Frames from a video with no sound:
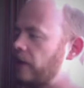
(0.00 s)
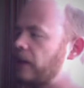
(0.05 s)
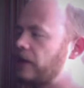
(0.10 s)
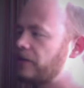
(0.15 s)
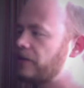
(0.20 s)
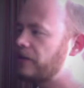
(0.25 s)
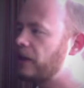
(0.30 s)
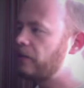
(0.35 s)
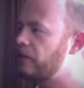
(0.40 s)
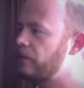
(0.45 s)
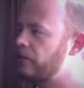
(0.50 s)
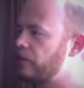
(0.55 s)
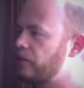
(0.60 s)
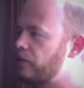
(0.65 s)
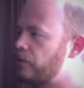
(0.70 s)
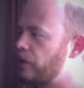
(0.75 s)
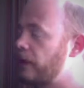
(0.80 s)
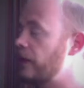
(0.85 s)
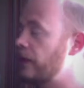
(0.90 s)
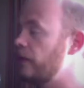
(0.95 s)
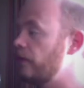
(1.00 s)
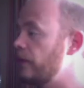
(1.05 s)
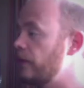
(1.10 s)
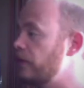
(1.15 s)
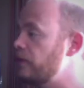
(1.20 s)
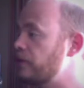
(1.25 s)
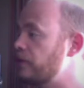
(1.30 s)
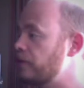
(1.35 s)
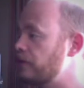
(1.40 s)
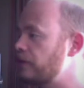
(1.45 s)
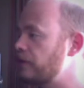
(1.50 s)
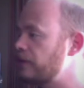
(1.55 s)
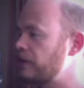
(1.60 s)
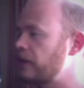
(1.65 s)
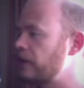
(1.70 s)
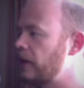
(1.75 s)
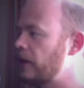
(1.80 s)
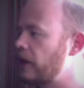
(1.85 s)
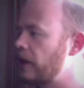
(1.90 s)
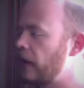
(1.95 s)
many examples where individuals
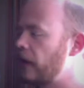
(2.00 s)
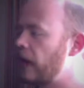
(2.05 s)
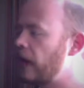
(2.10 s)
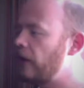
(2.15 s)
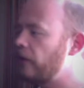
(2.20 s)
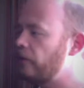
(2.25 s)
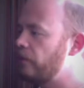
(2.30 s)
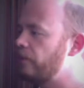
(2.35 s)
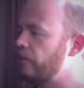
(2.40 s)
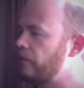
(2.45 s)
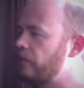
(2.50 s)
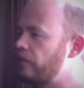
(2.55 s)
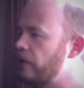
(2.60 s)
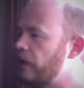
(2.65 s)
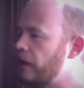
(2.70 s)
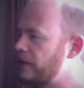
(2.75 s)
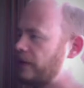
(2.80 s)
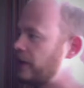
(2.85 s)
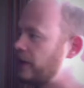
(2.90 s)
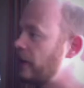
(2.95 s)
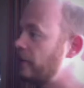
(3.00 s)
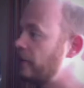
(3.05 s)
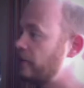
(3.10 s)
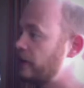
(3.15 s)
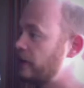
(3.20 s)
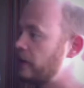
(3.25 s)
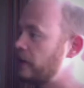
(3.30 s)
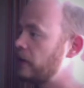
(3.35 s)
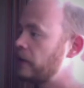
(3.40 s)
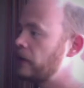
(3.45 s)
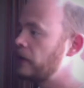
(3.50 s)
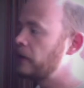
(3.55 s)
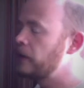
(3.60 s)
uh, have a, attempted